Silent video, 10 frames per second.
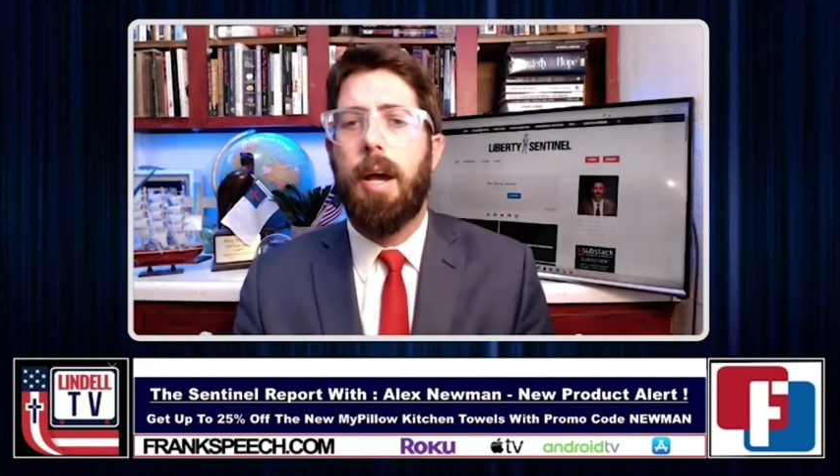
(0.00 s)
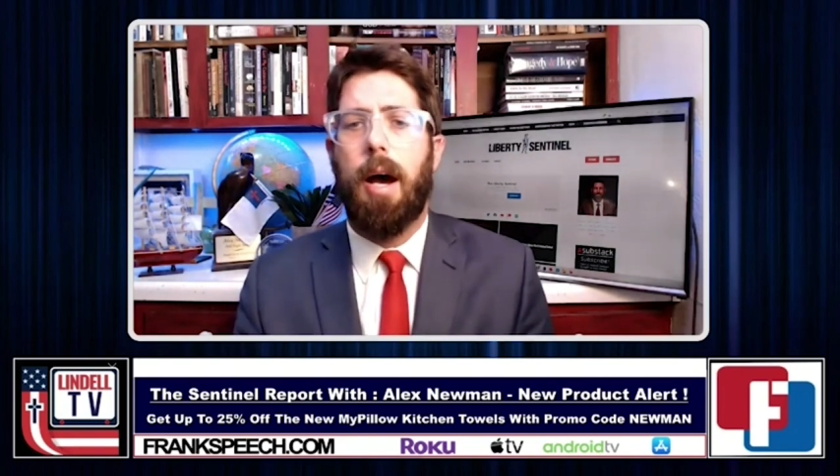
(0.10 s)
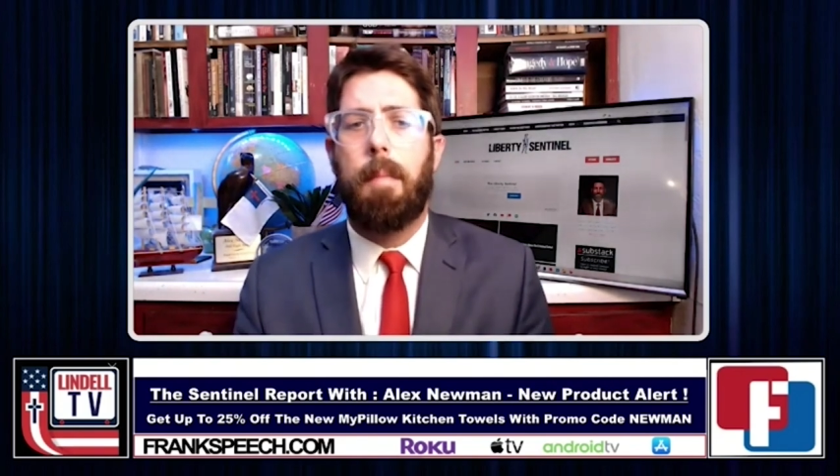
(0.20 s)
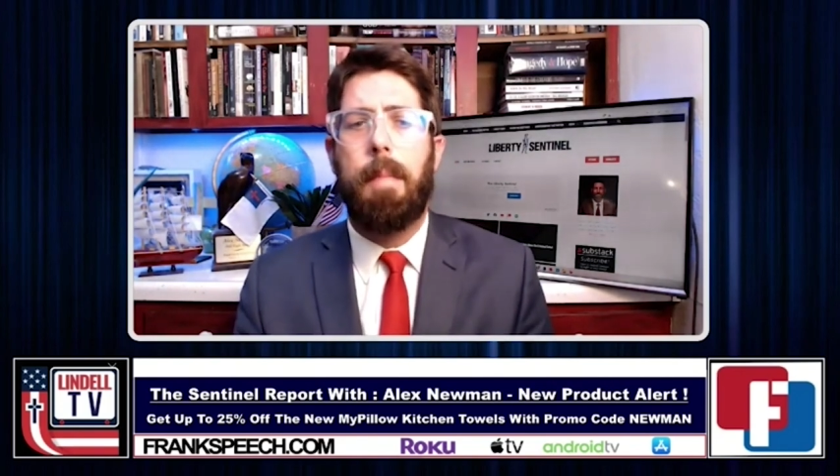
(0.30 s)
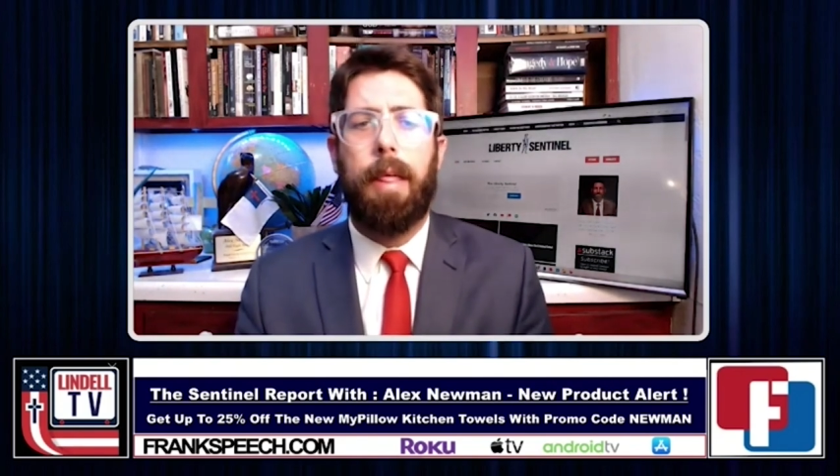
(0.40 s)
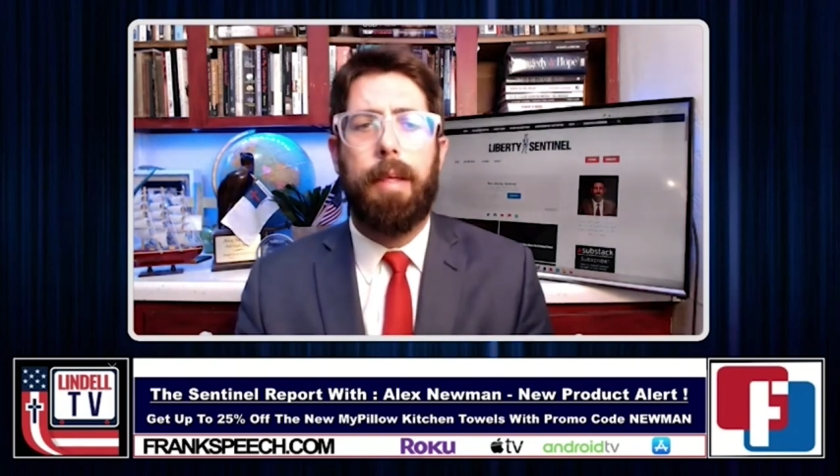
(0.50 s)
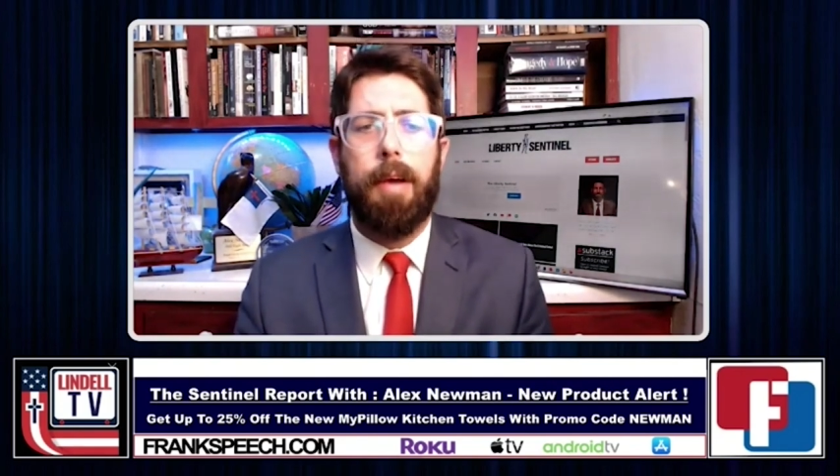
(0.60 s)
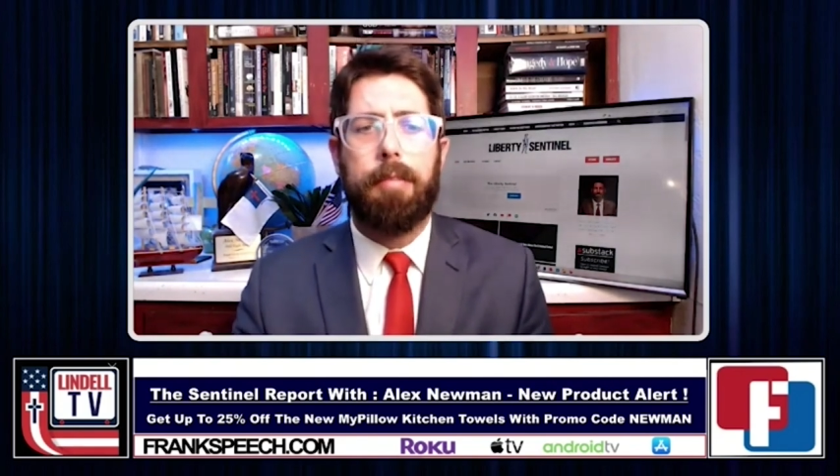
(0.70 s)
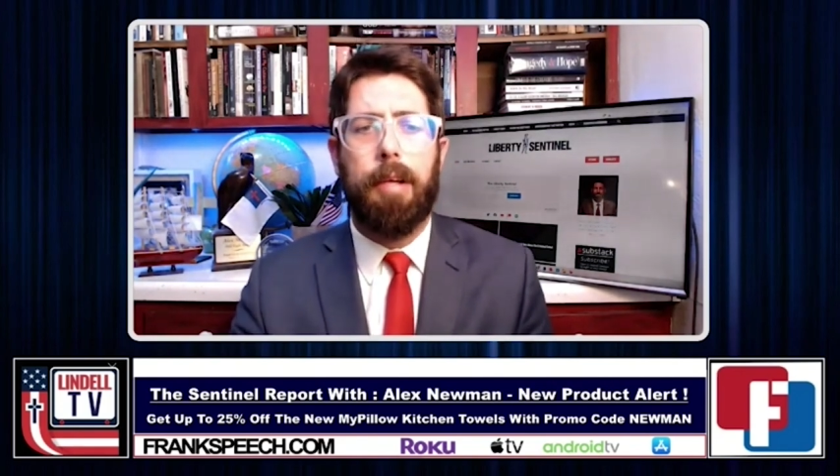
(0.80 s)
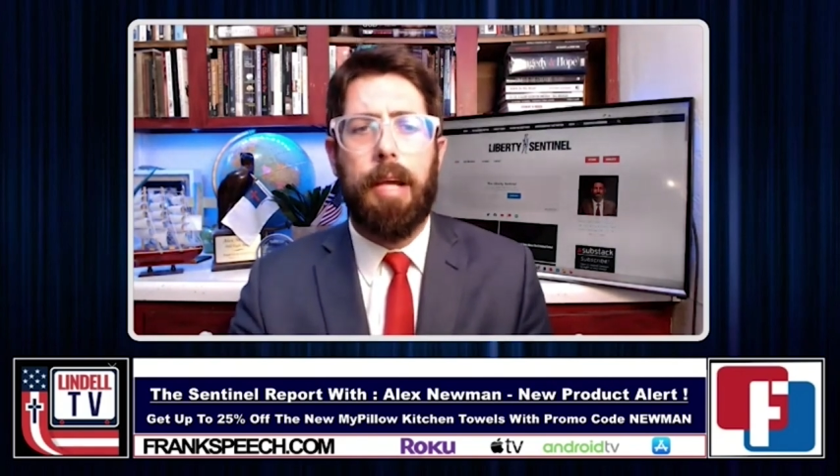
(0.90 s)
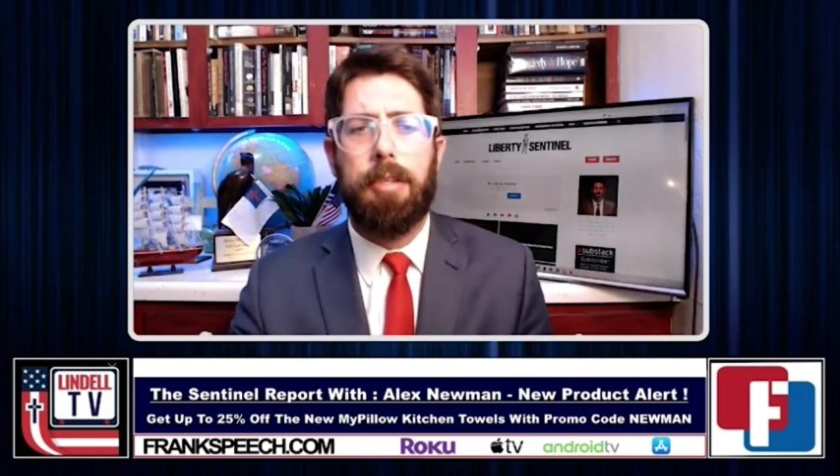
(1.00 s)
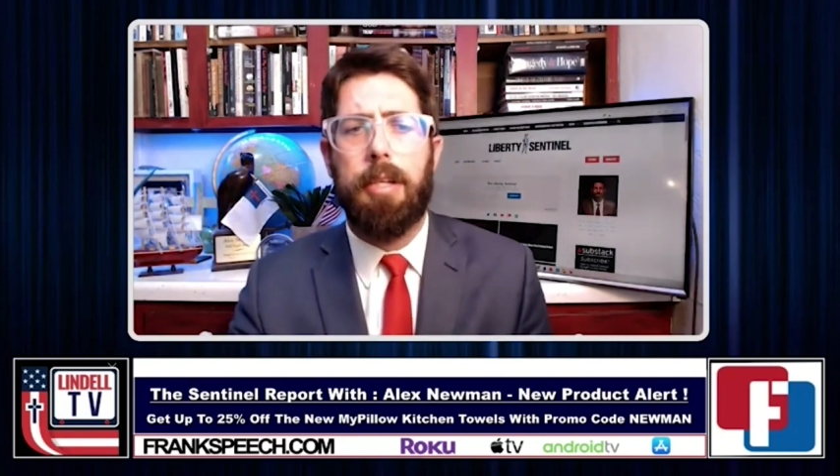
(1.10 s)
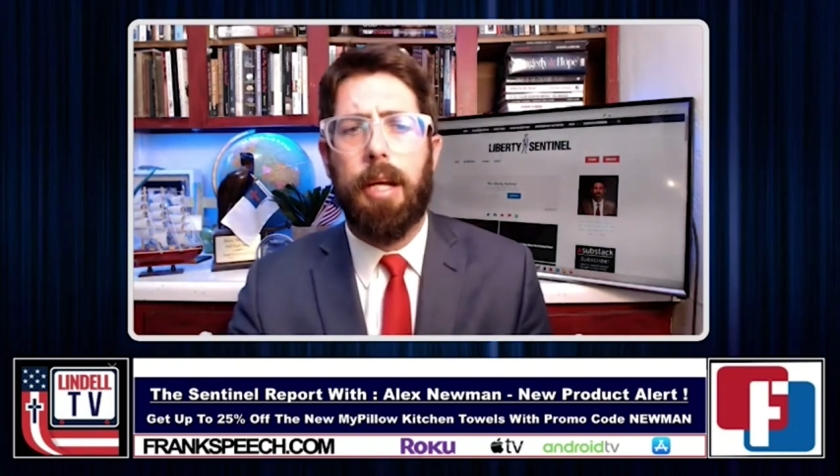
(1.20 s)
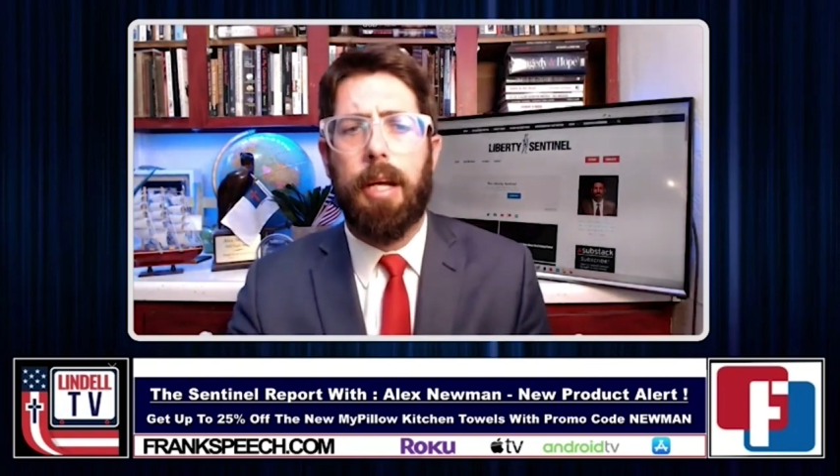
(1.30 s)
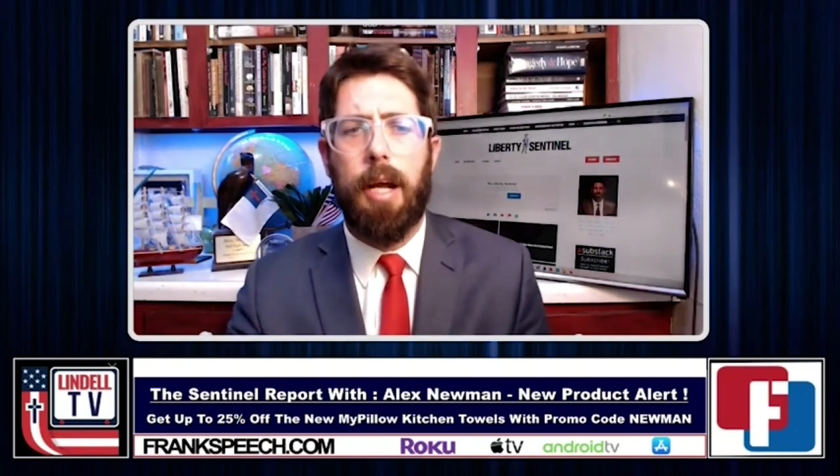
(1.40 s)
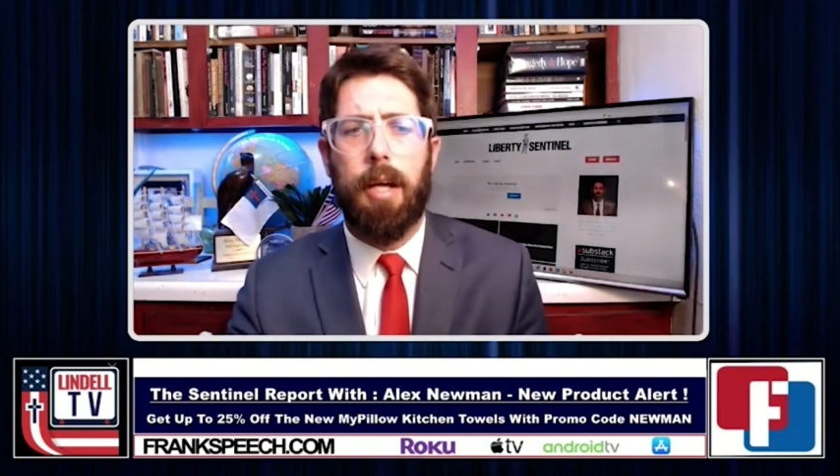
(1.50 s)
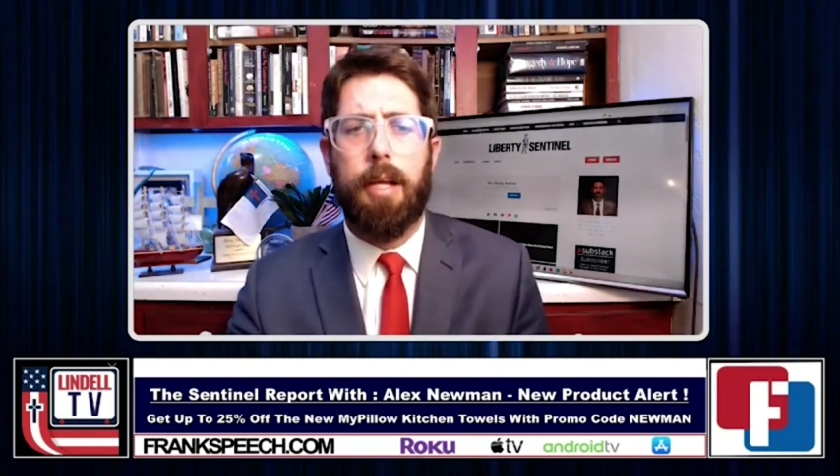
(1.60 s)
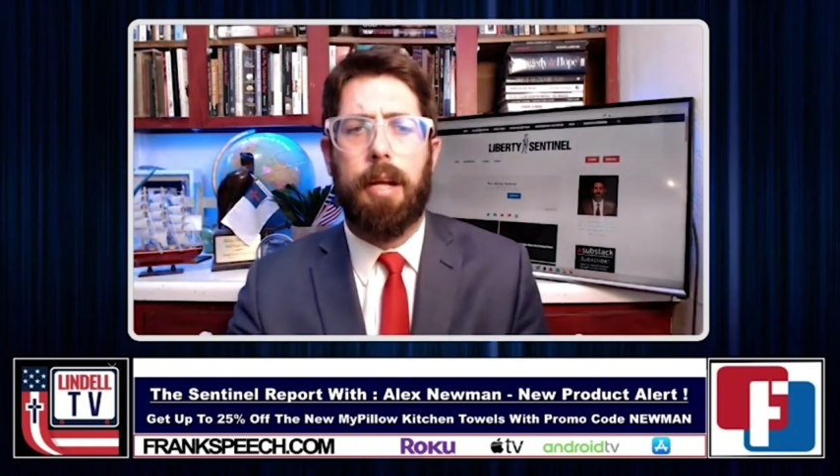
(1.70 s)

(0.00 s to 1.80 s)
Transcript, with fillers: Uh, many of the investigations he conducted